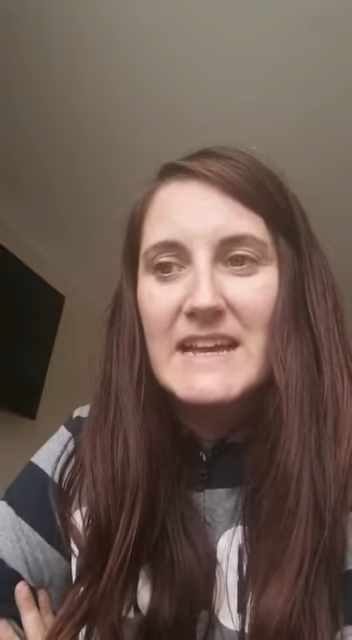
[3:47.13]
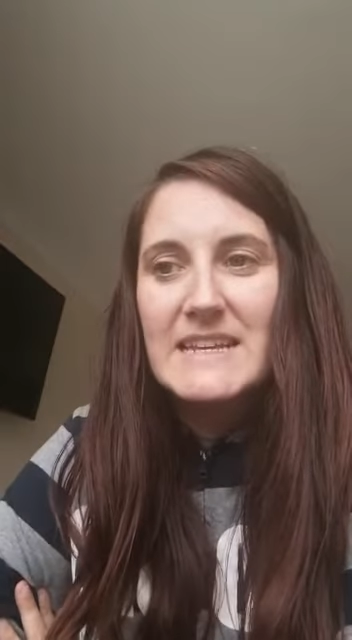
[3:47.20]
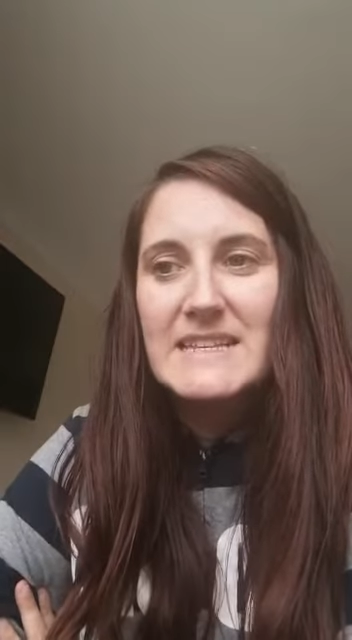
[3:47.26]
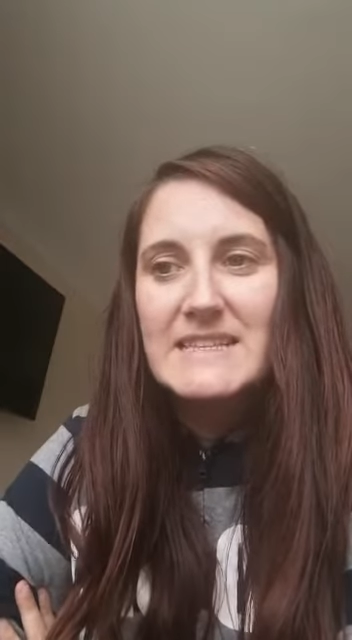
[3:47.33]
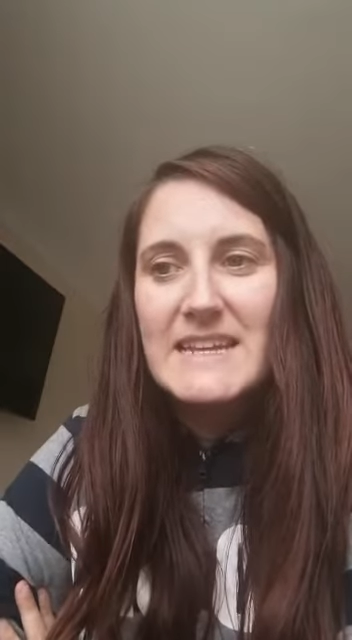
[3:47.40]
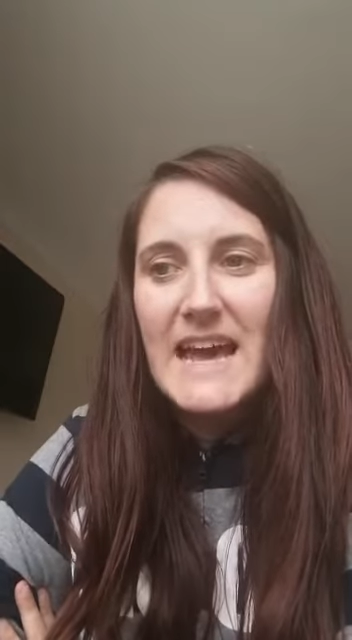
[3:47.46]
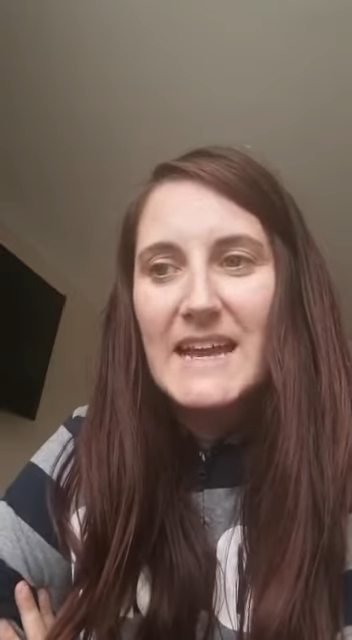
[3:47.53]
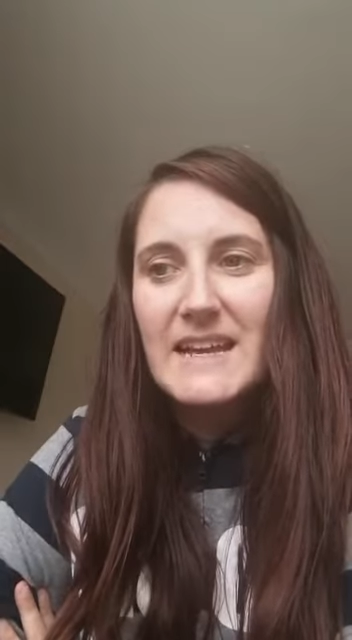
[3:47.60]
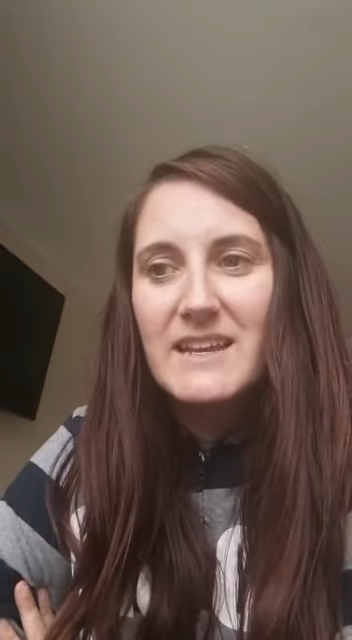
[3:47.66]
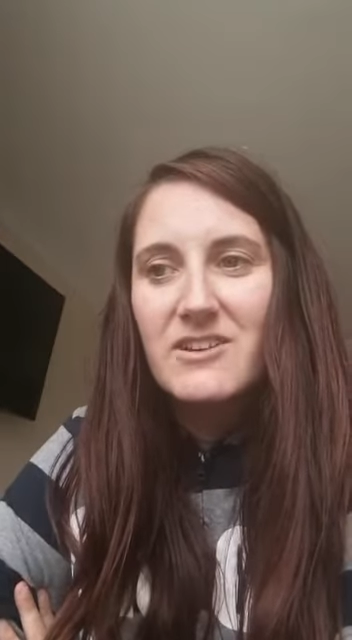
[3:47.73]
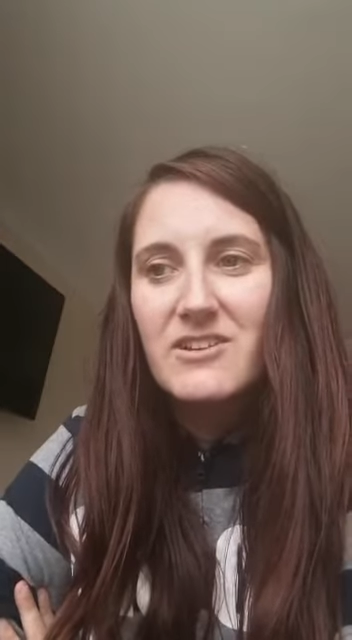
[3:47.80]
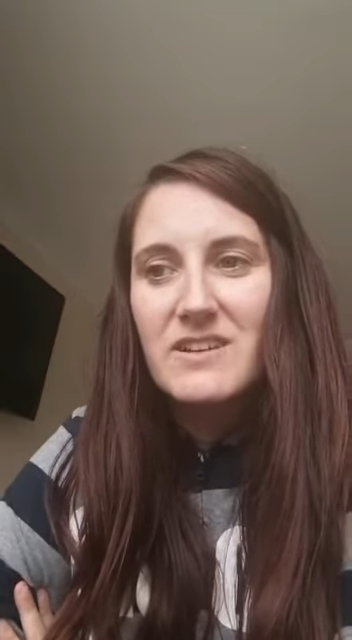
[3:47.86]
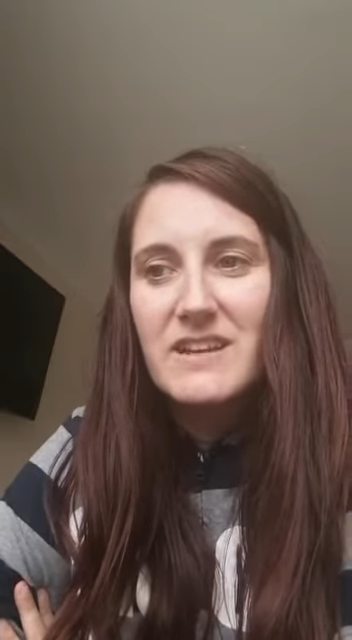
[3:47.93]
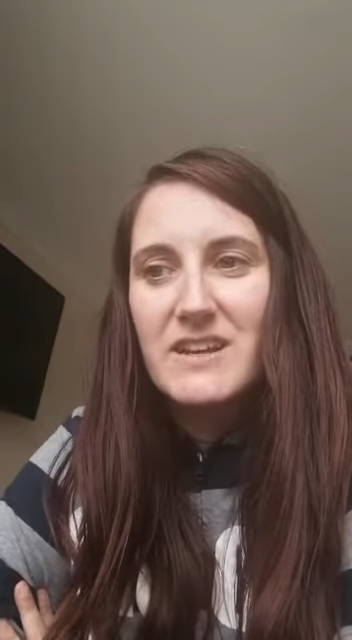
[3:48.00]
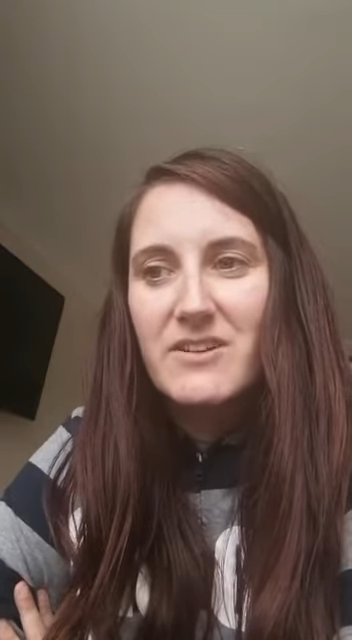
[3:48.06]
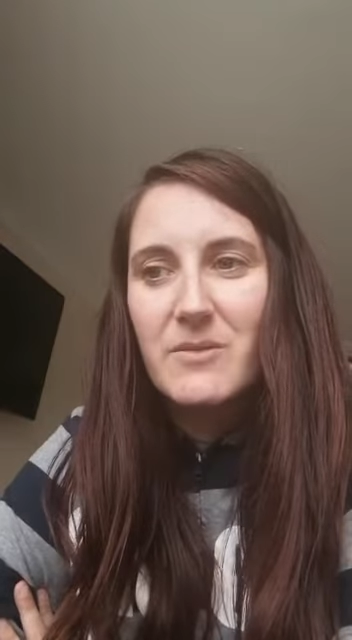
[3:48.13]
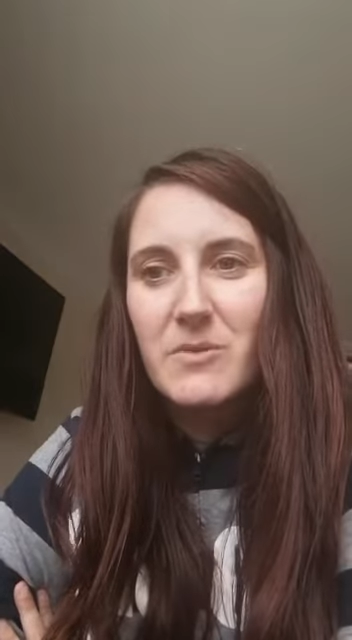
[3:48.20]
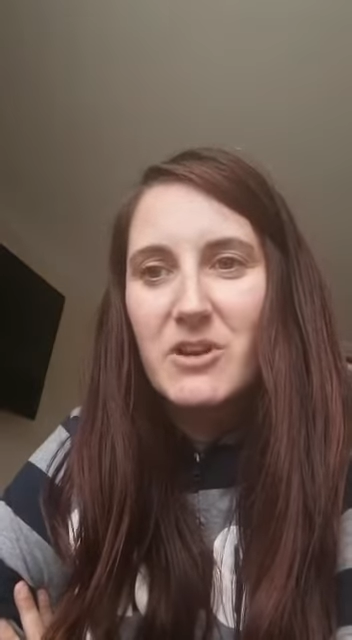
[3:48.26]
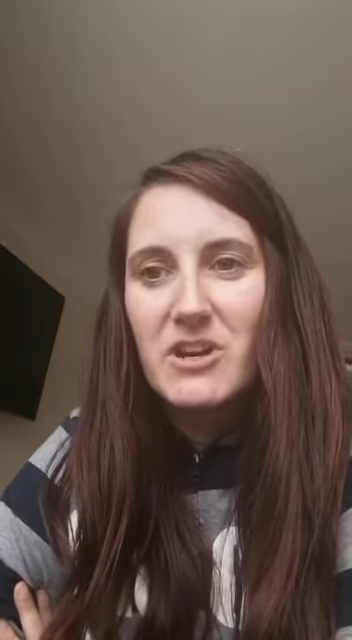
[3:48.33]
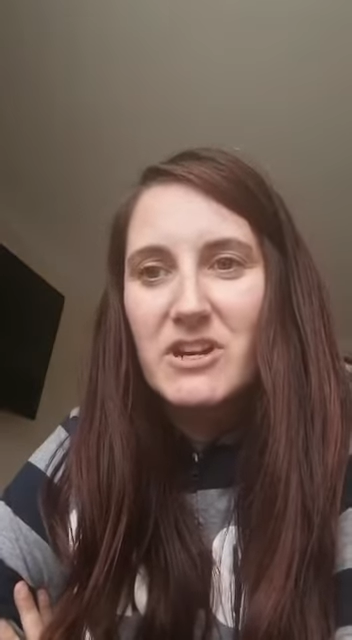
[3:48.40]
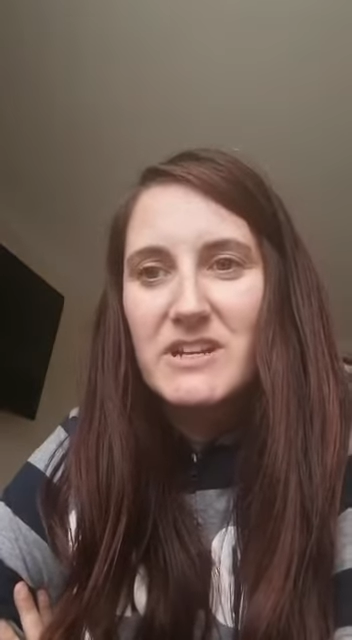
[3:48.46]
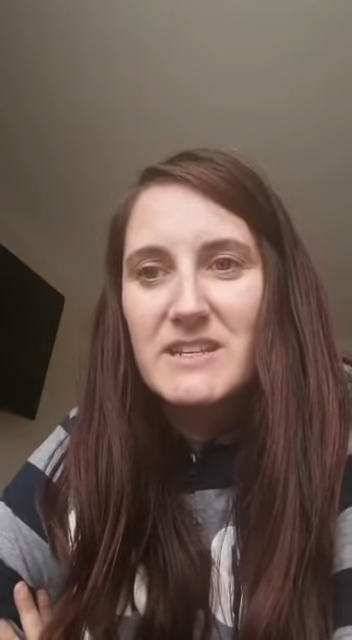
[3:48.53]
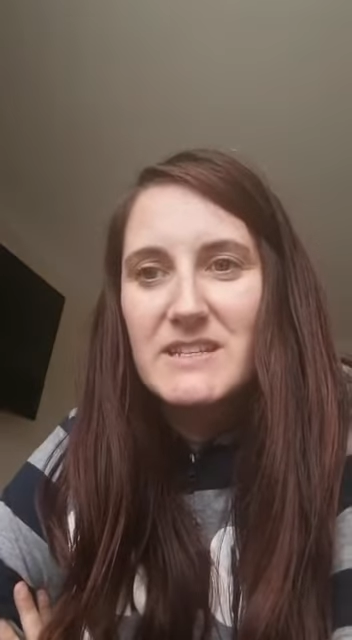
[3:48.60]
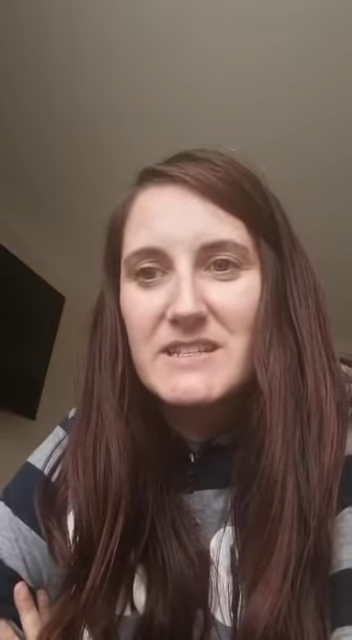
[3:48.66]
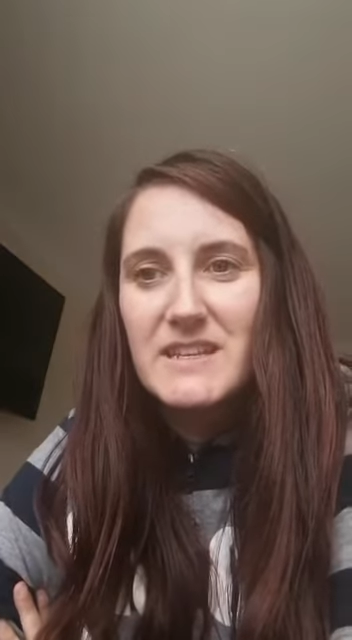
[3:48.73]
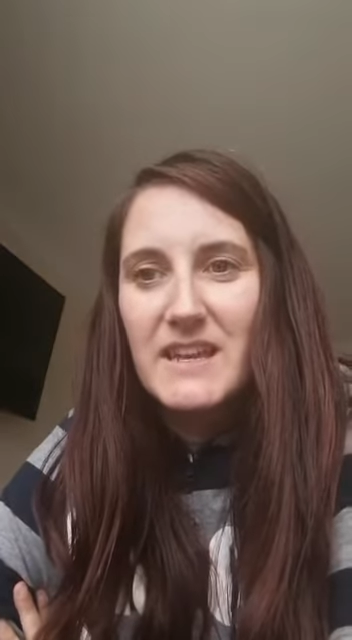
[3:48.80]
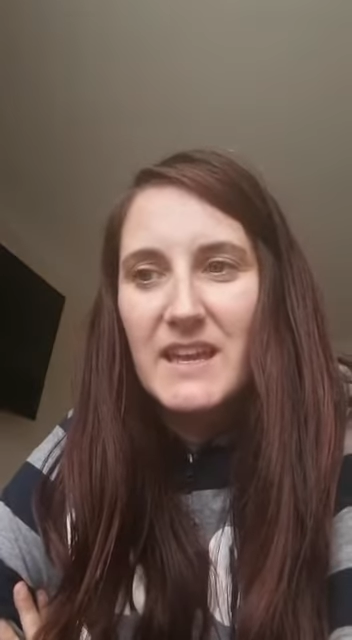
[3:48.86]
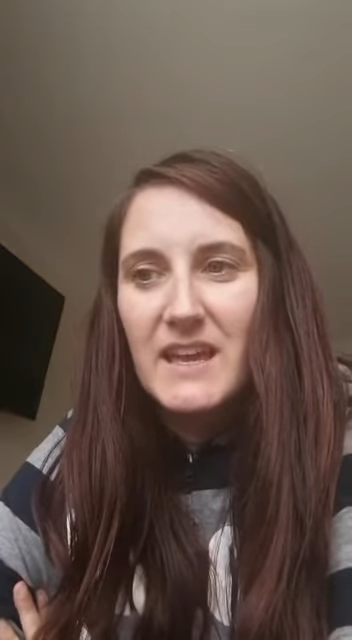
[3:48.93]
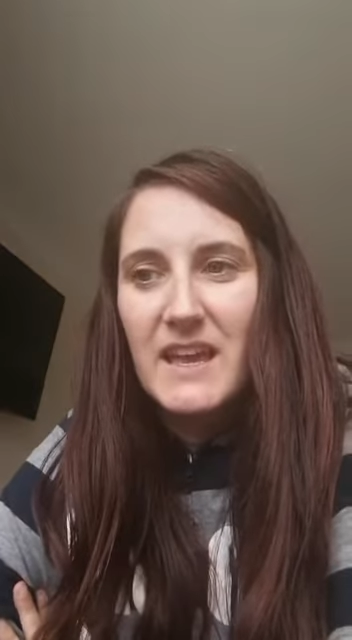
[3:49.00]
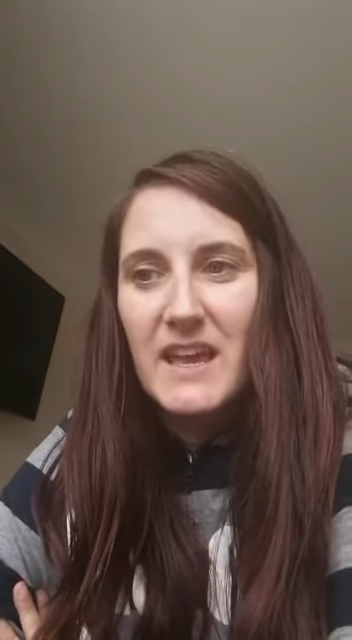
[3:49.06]
Stanley could hear him
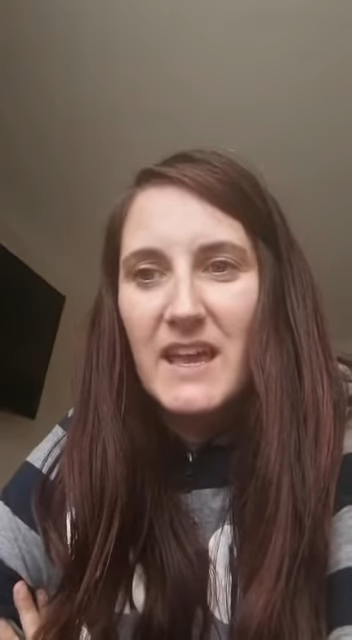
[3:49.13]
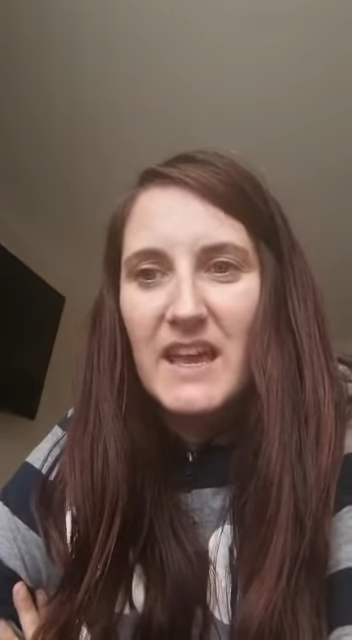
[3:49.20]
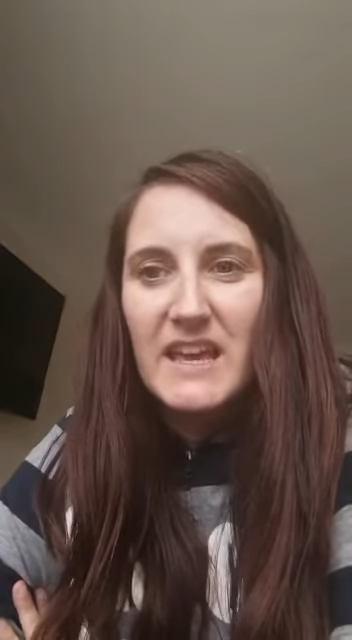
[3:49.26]
cursing